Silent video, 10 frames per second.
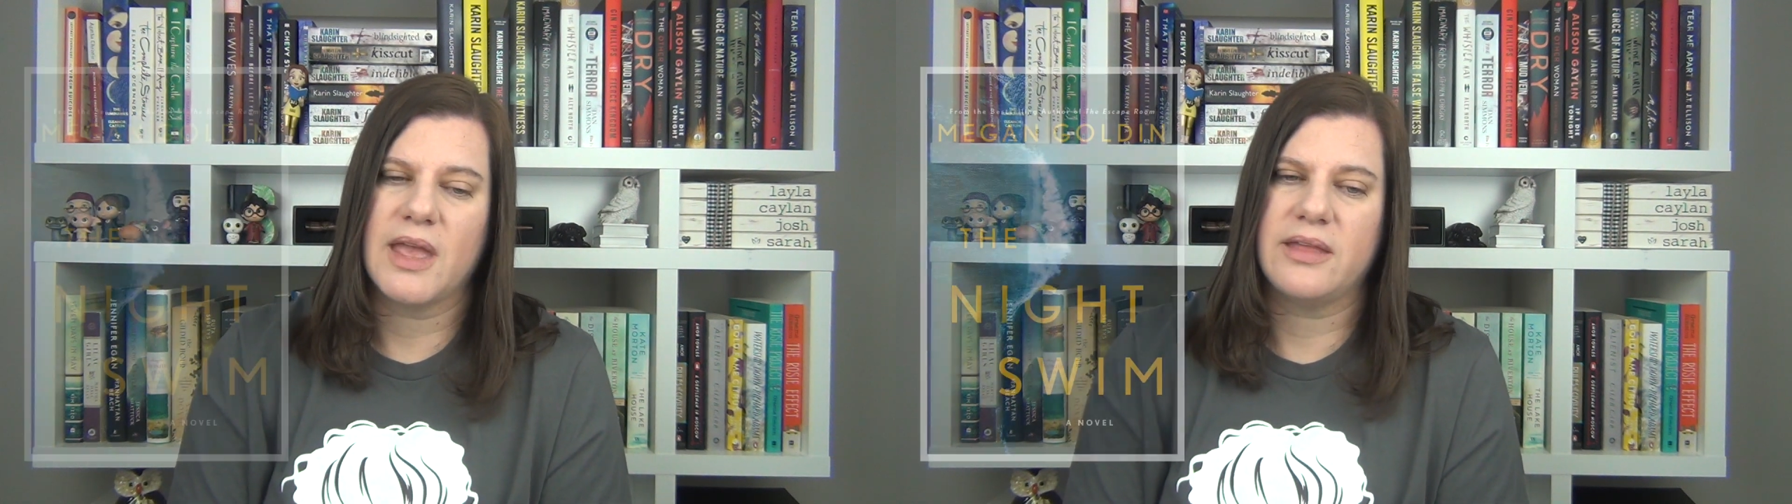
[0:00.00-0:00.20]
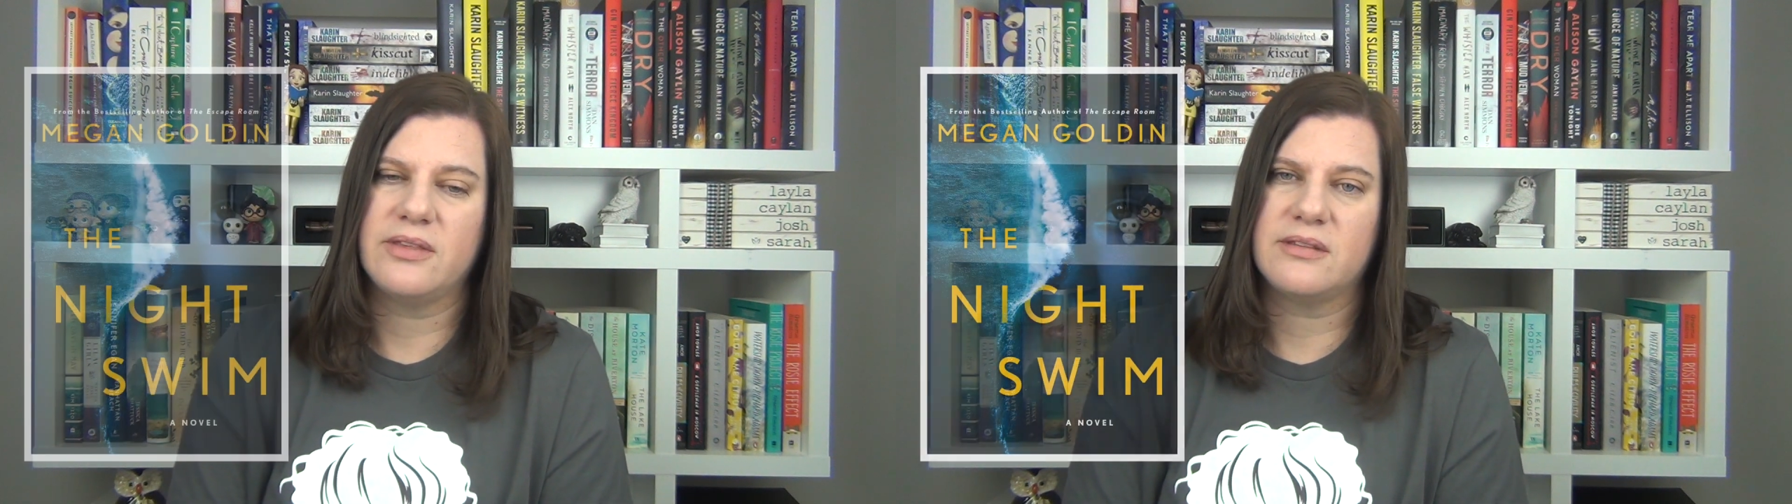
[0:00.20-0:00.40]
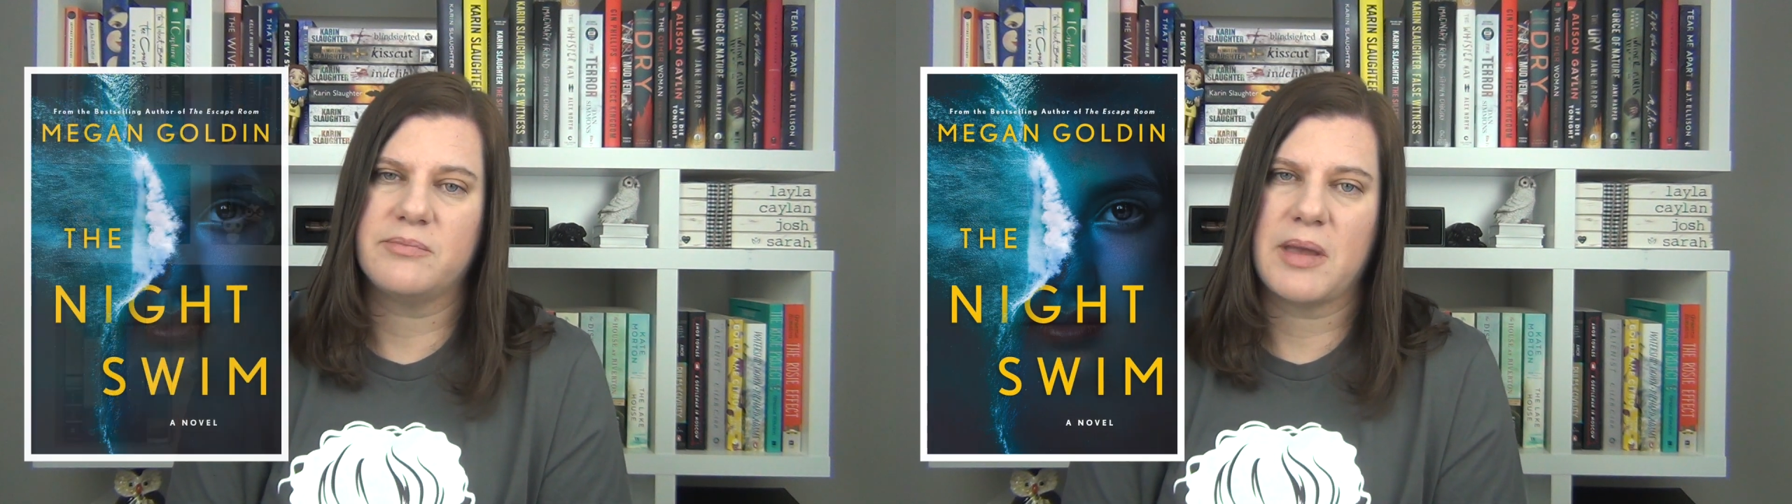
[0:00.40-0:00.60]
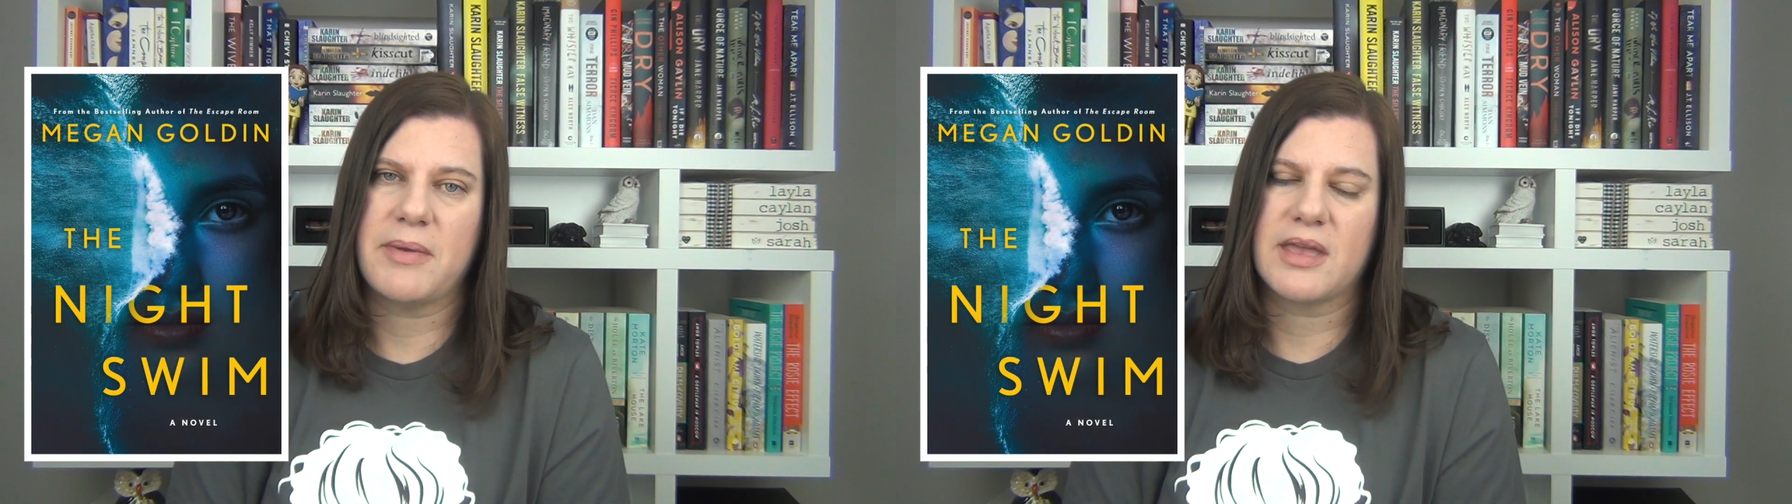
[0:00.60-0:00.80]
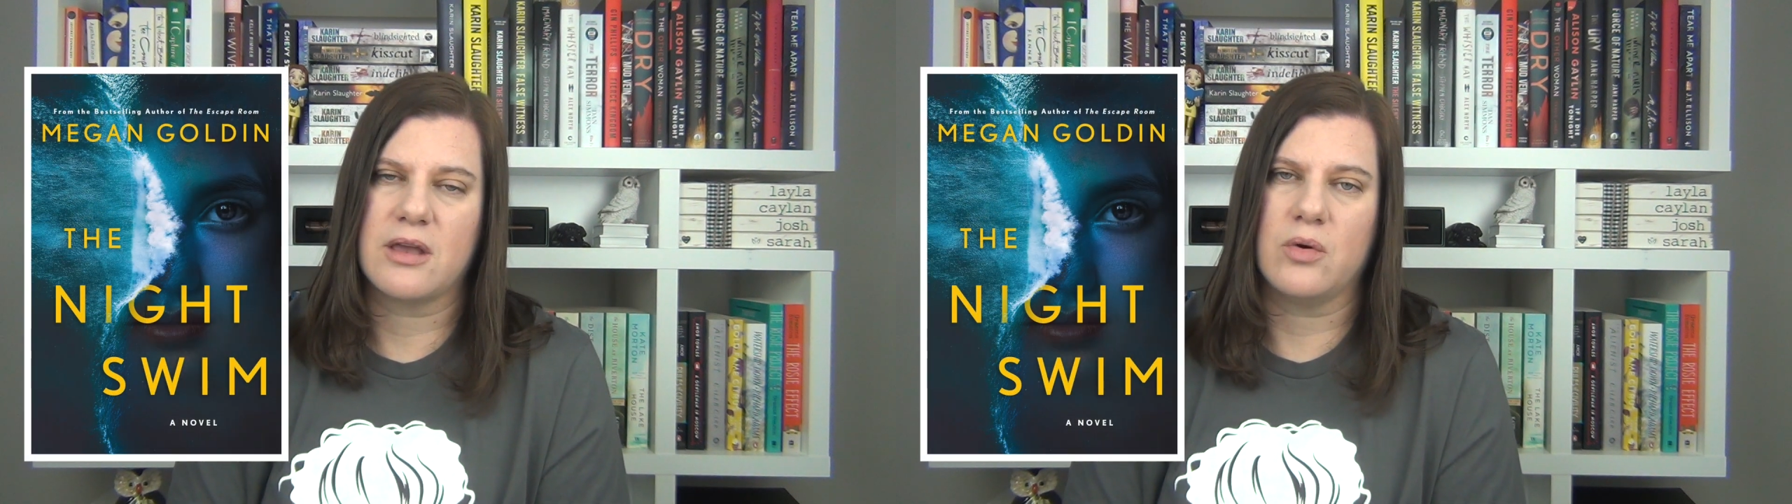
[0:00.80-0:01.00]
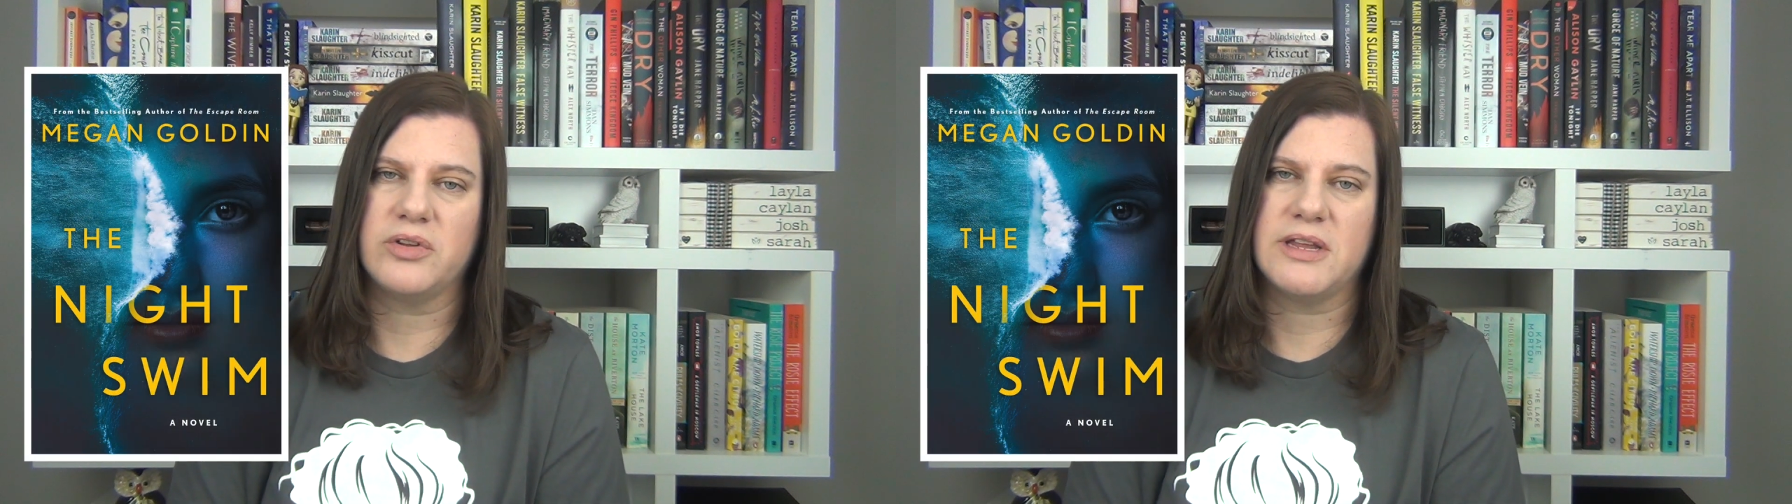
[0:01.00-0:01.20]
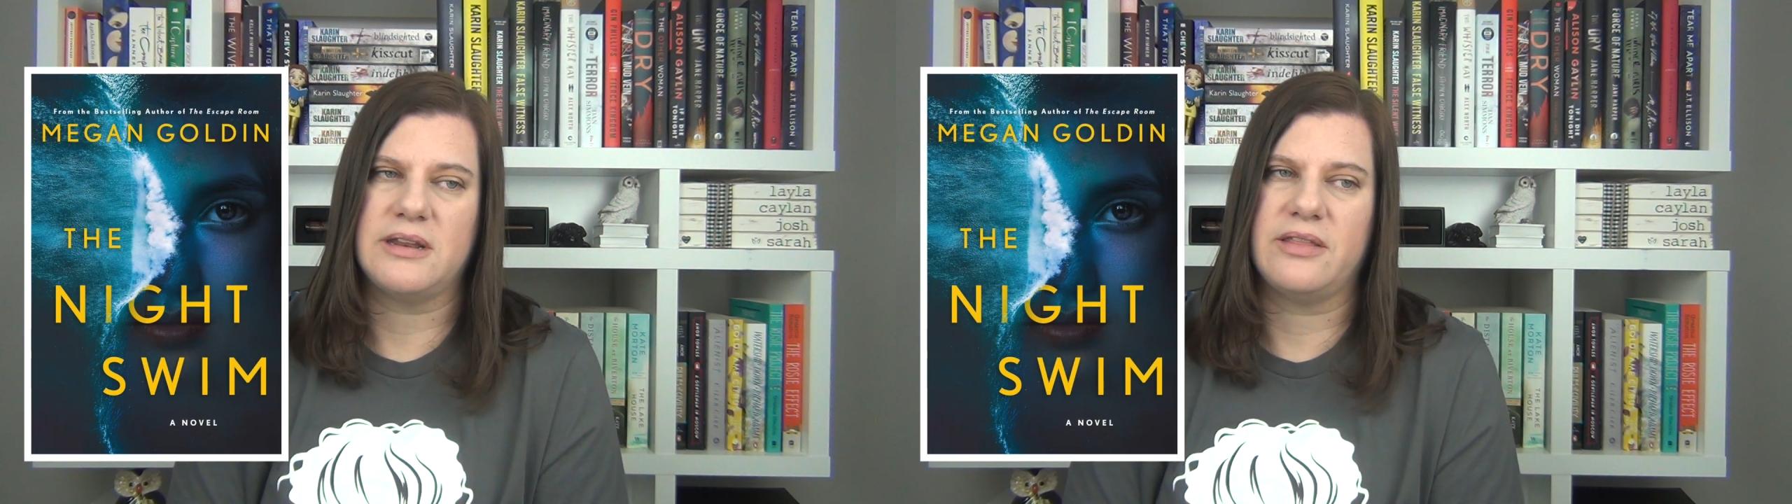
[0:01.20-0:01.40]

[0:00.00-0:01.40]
and this is by Megan Goldin.